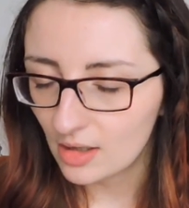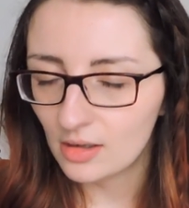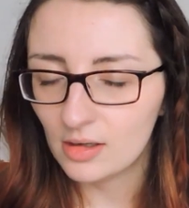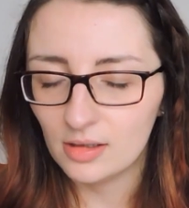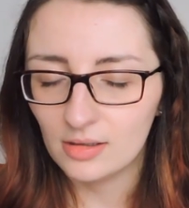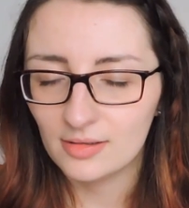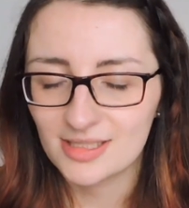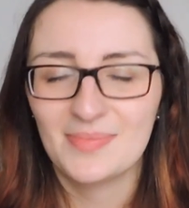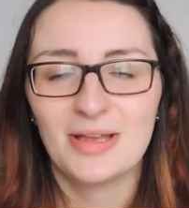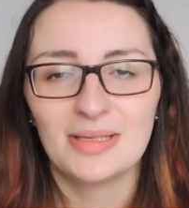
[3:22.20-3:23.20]
Oh,
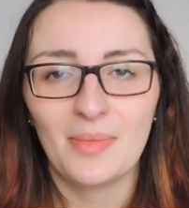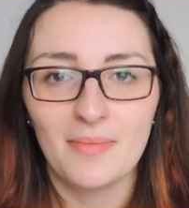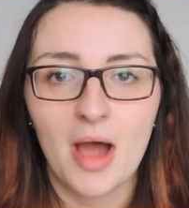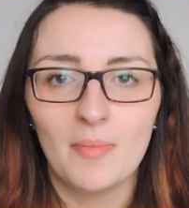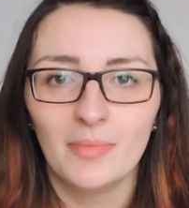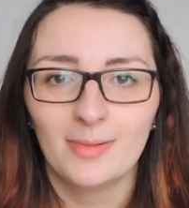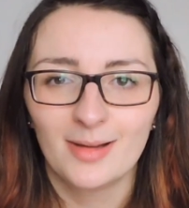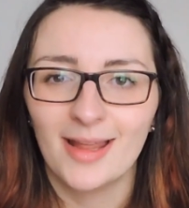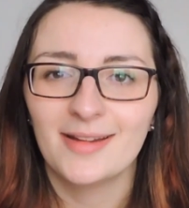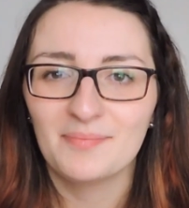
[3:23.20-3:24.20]
smells like my mum.
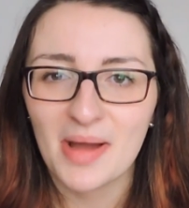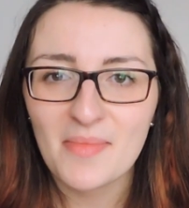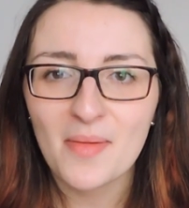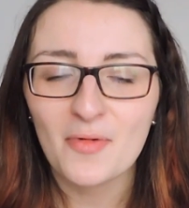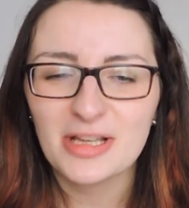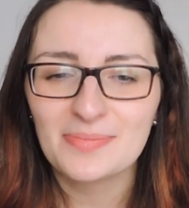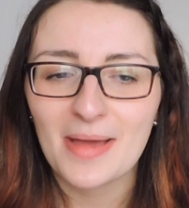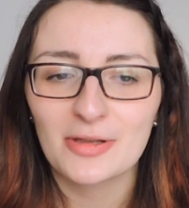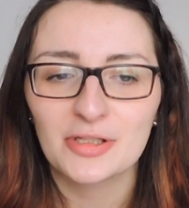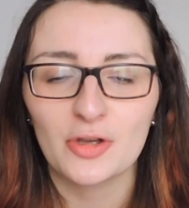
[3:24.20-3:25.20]
Like, my mum always
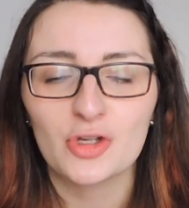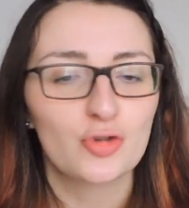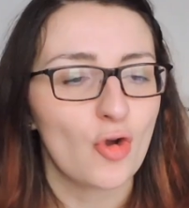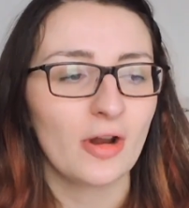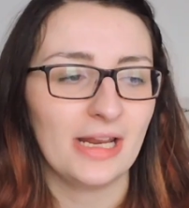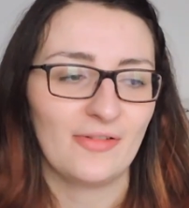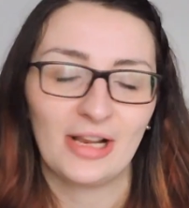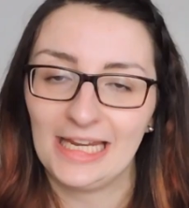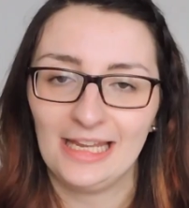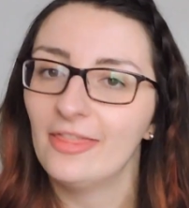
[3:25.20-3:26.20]
smells so strongly of
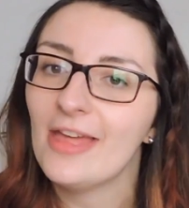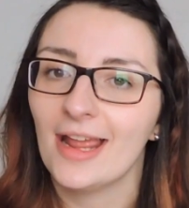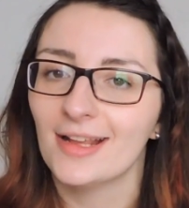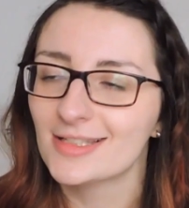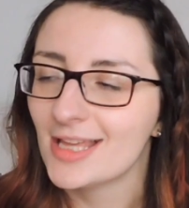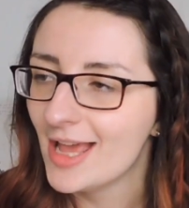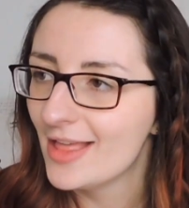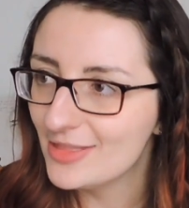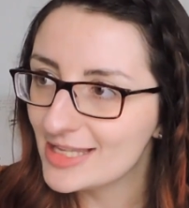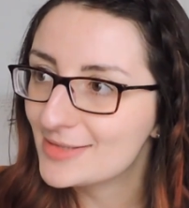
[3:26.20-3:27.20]
clean things.
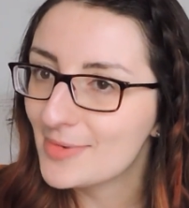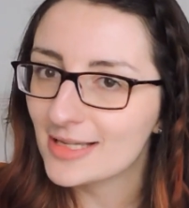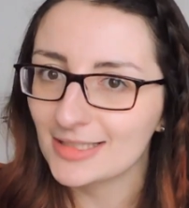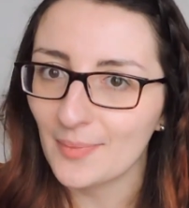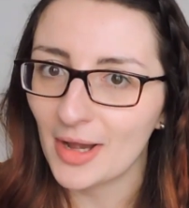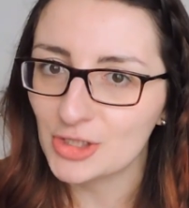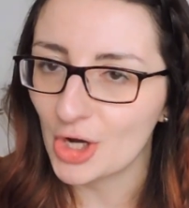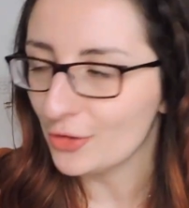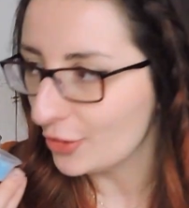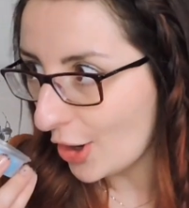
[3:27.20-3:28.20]
This smells like my
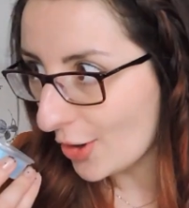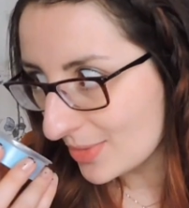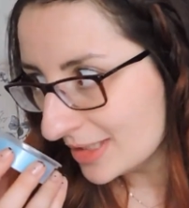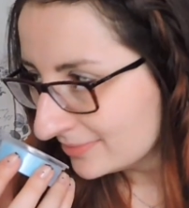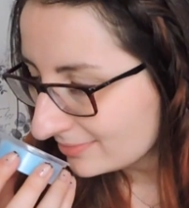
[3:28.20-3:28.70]
childhood home.